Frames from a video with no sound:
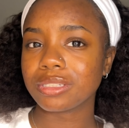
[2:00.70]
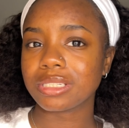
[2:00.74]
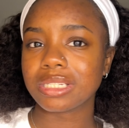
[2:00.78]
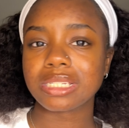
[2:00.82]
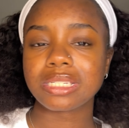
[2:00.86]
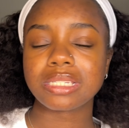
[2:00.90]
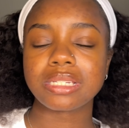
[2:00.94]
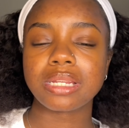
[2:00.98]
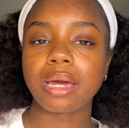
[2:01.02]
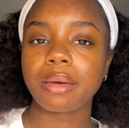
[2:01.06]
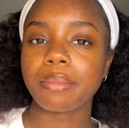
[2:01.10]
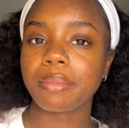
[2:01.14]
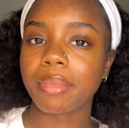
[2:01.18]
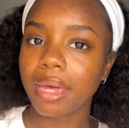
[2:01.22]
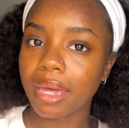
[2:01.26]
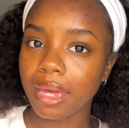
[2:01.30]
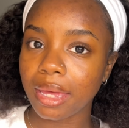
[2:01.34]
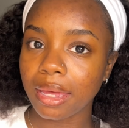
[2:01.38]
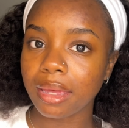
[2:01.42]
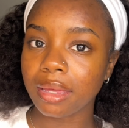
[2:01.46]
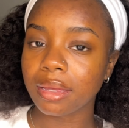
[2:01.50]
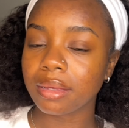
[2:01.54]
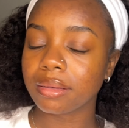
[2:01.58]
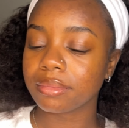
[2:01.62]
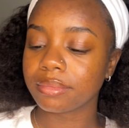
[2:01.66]
that's not
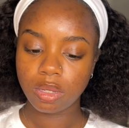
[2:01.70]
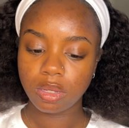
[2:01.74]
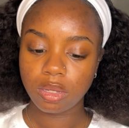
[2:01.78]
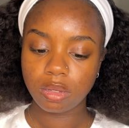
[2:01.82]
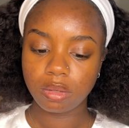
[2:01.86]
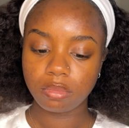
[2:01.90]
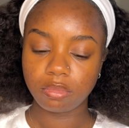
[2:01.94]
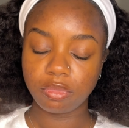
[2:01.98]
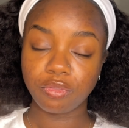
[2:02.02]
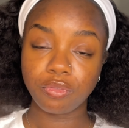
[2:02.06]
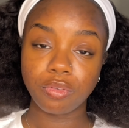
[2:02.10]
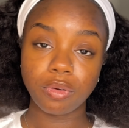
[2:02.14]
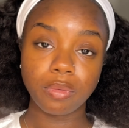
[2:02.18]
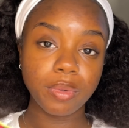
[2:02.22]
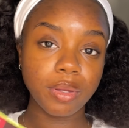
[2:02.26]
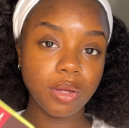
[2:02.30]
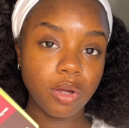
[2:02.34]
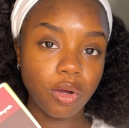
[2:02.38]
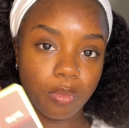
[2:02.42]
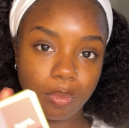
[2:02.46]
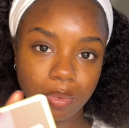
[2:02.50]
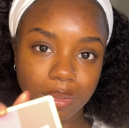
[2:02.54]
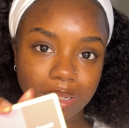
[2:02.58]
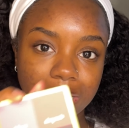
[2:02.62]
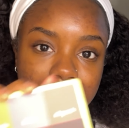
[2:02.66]
bad. Before we
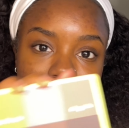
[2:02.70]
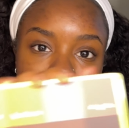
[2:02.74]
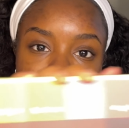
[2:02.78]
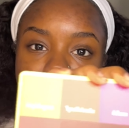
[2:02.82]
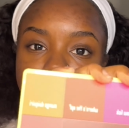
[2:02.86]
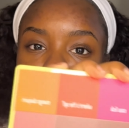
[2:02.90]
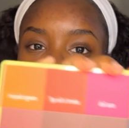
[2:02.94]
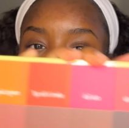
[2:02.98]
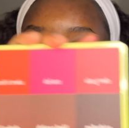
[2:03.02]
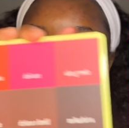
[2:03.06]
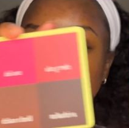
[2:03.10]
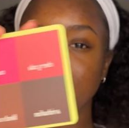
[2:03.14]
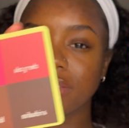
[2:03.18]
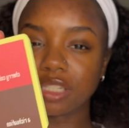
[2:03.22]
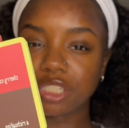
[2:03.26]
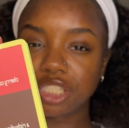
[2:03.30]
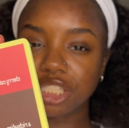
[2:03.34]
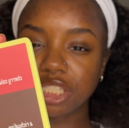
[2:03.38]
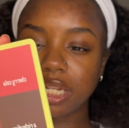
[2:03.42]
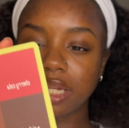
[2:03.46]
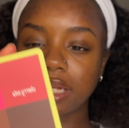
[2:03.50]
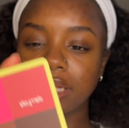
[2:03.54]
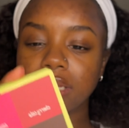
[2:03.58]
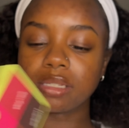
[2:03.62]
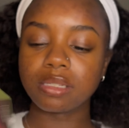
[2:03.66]
open it, let's go over the
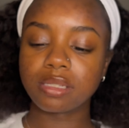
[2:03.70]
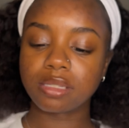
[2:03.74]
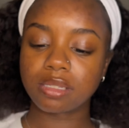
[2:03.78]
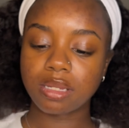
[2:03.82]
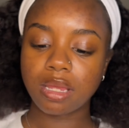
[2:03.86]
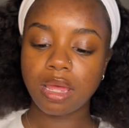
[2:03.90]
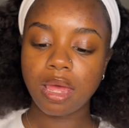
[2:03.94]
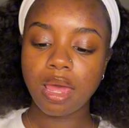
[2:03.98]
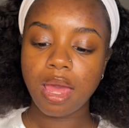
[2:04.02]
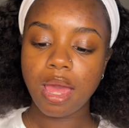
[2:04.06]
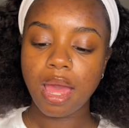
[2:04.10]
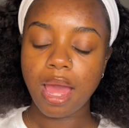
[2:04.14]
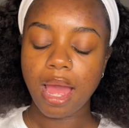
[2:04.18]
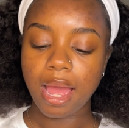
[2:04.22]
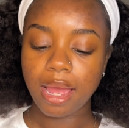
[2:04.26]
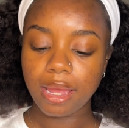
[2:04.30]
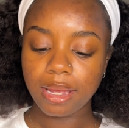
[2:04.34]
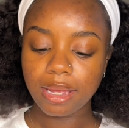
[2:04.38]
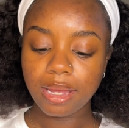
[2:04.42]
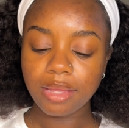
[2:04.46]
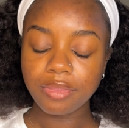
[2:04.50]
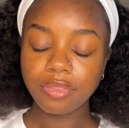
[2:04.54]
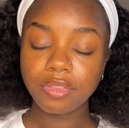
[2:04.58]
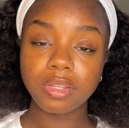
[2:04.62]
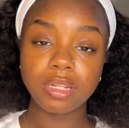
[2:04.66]
shades. I
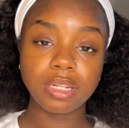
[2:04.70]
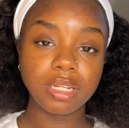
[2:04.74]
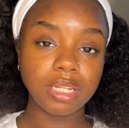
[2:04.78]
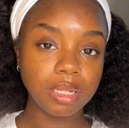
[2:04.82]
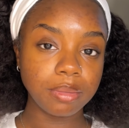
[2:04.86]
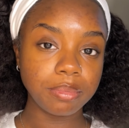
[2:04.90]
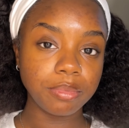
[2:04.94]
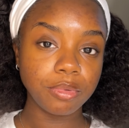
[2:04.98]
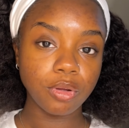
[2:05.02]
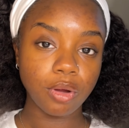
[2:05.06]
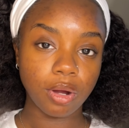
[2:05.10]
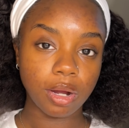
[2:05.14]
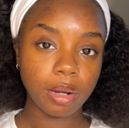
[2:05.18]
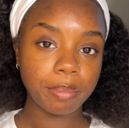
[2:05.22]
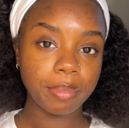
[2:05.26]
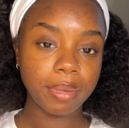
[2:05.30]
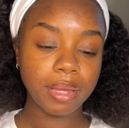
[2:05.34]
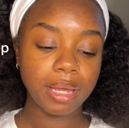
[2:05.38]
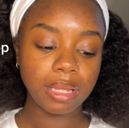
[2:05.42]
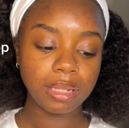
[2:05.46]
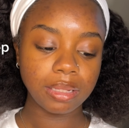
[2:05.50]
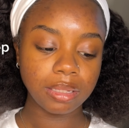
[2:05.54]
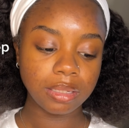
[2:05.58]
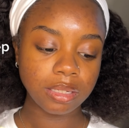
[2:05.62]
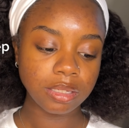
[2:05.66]
got the deep dark
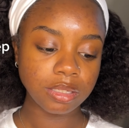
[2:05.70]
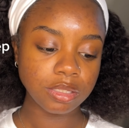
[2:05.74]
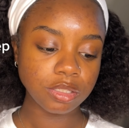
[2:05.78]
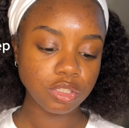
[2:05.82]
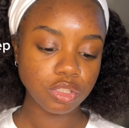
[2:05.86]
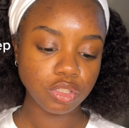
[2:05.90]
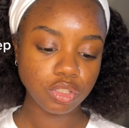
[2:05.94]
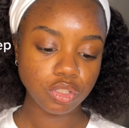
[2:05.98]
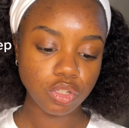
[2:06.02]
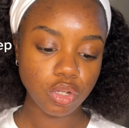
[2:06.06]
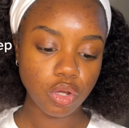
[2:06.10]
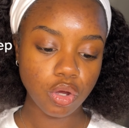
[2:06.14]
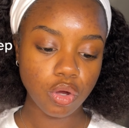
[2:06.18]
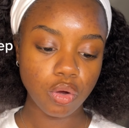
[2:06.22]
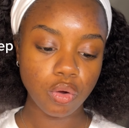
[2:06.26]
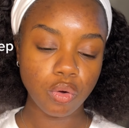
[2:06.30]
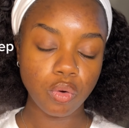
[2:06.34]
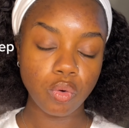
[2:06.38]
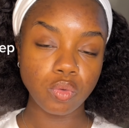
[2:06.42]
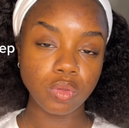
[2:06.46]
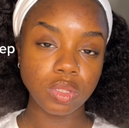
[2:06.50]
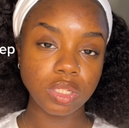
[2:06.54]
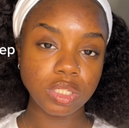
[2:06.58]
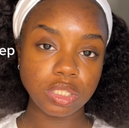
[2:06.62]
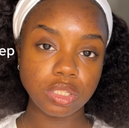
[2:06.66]
palette,
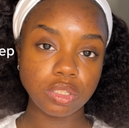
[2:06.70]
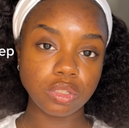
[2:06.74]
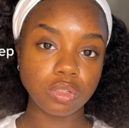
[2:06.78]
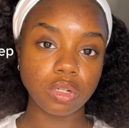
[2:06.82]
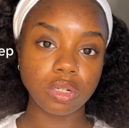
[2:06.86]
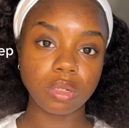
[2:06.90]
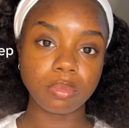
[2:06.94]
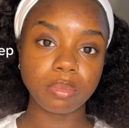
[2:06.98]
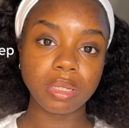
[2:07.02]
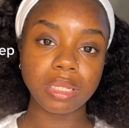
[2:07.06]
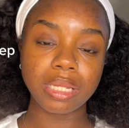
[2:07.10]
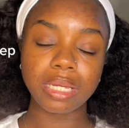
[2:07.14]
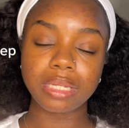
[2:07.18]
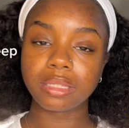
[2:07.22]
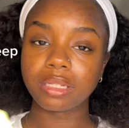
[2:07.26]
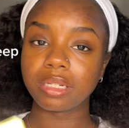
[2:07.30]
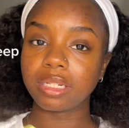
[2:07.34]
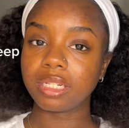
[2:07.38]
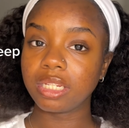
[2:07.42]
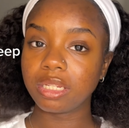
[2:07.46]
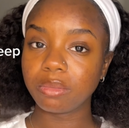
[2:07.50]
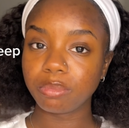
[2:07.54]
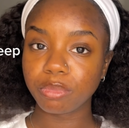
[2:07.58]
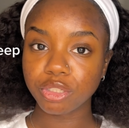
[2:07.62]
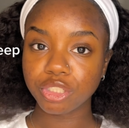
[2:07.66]
so this is going to be like the
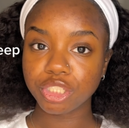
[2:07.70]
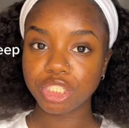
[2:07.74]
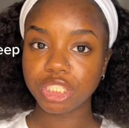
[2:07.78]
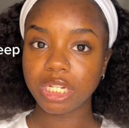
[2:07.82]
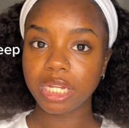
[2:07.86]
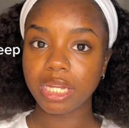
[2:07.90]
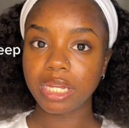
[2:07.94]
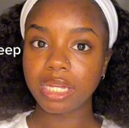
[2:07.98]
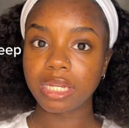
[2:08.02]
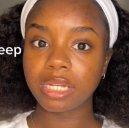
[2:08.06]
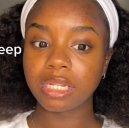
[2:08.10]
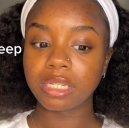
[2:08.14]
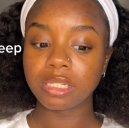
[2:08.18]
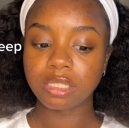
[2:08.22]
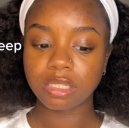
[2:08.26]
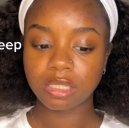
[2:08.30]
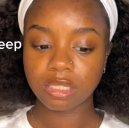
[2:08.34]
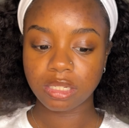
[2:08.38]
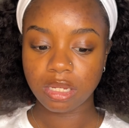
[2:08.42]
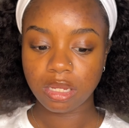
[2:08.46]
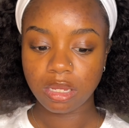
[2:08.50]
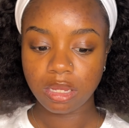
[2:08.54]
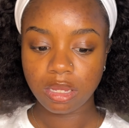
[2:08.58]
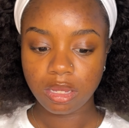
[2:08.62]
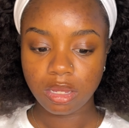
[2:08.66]
deeper shades,
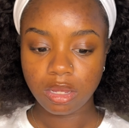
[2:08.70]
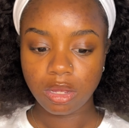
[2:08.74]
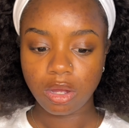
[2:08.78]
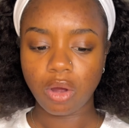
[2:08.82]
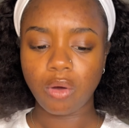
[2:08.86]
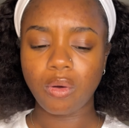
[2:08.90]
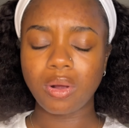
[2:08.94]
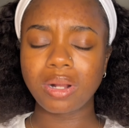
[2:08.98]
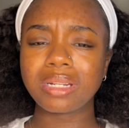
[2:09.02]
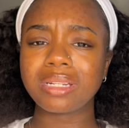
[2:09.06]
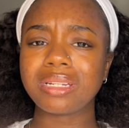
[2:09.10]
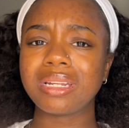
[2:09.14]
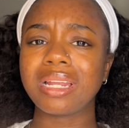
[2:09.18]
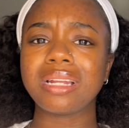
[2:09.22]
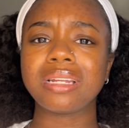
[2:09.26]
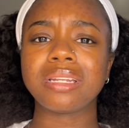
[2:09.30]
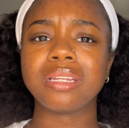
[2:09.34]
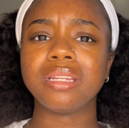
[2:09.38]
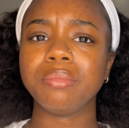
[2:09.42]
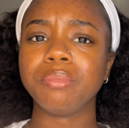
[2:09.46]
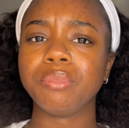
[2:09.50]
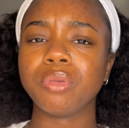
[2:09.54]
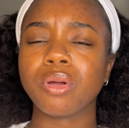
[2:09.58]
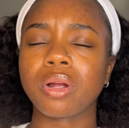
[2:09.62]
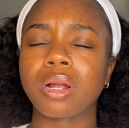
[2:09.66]
or not
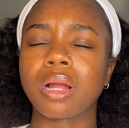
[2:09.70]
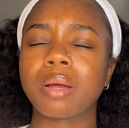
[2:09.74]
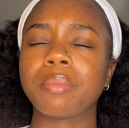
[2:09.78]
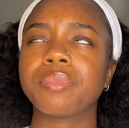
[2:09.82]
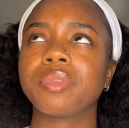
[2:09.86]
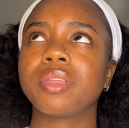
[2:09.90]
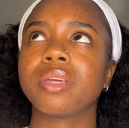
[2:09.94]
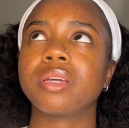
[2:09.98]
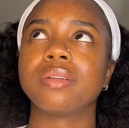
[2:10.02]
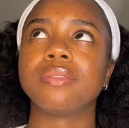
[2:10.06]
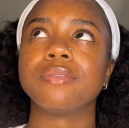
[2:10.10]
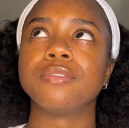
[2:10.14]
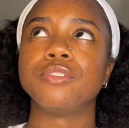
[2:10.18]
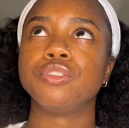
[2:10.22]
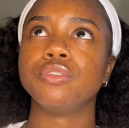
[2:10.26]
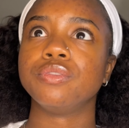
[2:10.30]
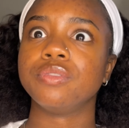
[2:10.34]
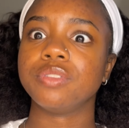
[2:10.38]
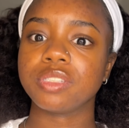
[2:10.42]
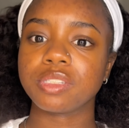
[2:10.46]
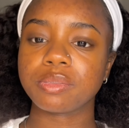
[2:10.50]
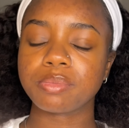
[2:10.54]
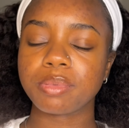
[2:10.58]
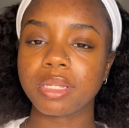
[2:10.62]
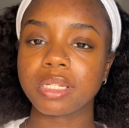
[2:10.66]
deep dark, I'm thinking of
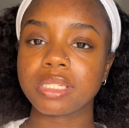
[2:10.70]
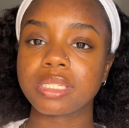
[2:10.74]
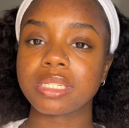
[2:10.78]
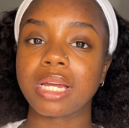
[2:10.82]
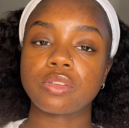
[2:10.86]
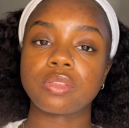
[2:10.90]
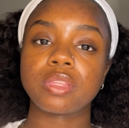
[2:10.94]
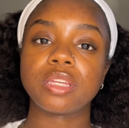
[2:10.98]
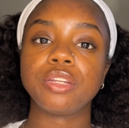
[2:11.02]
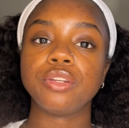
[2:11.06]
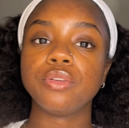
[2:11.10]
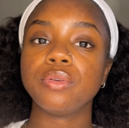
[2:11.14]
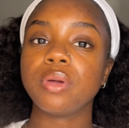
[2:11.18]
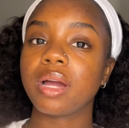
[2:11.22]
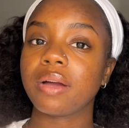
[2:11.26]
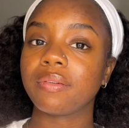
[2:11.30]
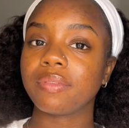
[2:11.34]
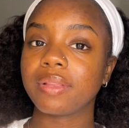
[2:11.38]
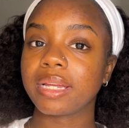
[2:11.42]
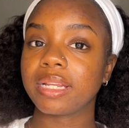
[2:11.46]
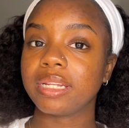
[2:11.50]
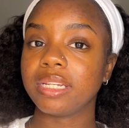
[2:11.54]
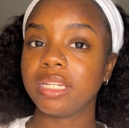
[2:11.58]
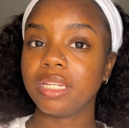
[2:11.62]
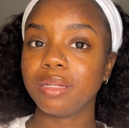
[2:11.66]
Juvia's Place. They do have
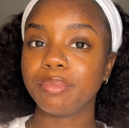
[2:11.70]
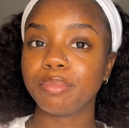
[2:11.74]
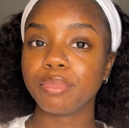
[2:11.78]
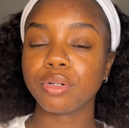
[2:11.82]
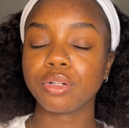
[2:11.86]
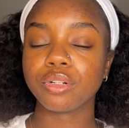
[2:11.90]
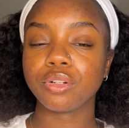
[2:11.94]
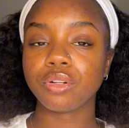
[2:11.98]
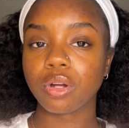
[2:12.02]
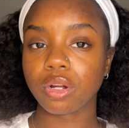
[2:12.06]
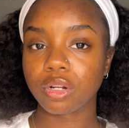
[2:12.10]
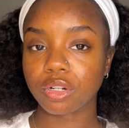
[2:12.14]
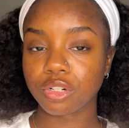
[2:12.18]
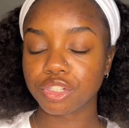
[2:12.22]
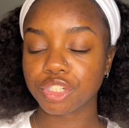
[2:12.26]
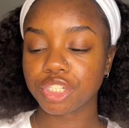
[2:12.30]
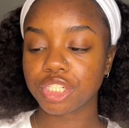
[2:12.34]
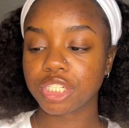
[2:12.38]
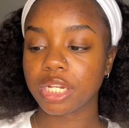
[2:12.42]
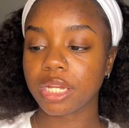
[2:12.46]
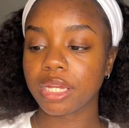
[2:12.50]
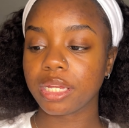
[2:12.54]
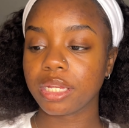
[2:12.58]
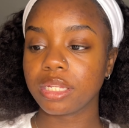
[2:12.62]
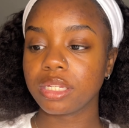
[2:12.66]
like deeper, darker
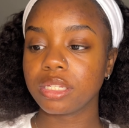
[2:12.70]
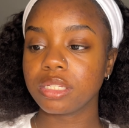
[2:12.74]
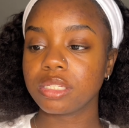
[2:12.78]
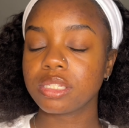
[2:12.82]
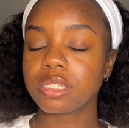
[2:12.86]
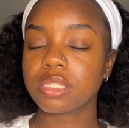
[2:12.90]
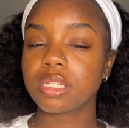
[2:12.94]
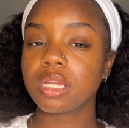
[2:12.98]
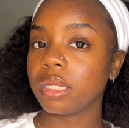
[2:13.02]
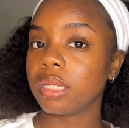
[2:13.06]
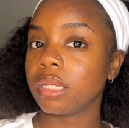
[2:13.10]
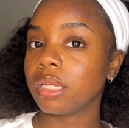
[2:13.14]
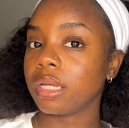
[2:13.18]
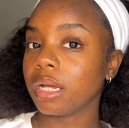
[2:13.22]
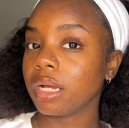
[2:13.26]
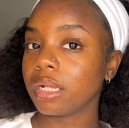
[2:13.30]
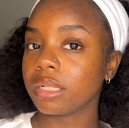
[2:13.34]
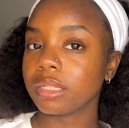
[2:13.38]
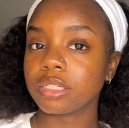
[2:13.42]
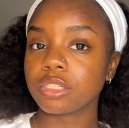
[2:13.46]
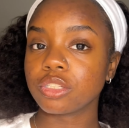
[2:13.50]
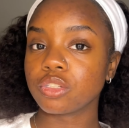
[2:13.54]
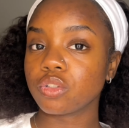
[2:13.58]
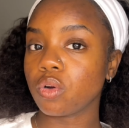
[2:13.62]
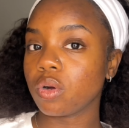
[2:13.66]
shades. Yeah,
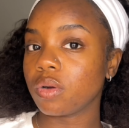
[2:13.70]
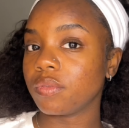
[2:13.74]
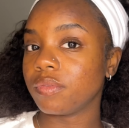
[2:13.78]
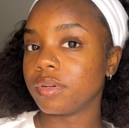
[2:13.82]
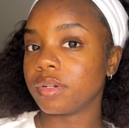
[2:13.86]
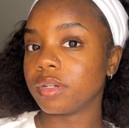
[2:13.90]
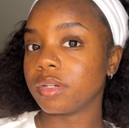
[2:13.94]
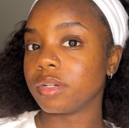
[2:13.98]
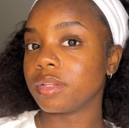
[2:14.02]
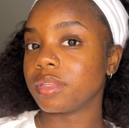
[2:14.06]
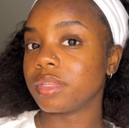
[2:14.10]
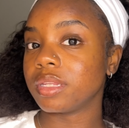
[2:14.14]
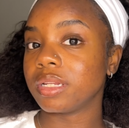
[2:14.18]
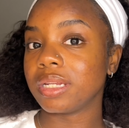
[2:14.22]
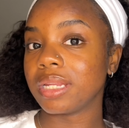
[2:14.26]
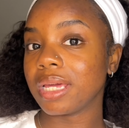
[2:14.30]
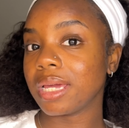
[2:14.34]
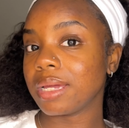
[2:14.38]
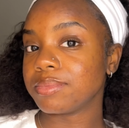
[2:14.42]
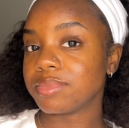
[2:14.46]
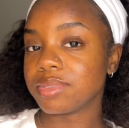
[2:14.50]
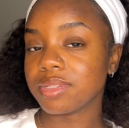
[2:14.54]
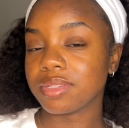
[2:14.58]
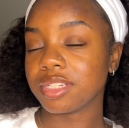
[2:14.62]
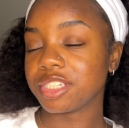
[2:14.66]
let's go over the
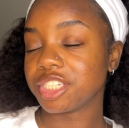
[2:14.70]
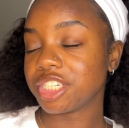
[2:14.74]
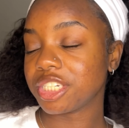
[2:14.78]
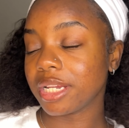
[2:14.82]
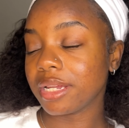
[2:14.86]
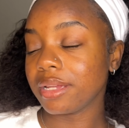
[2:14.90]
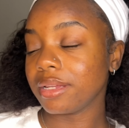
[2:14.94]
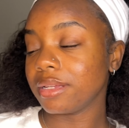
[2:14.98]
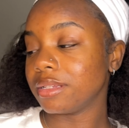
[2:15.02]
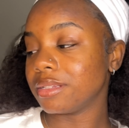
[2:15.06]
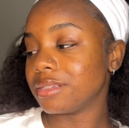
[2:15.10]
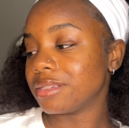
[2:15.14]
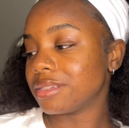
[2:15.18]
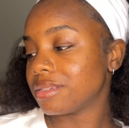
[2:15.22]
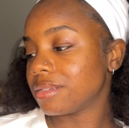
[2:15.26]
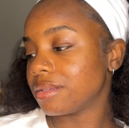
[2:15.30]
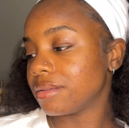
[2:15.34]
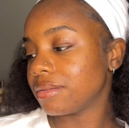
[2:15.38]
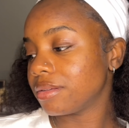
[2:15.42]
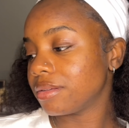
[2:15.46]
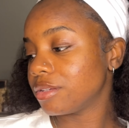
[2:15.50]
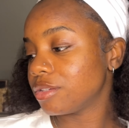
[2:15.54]
names of the shades.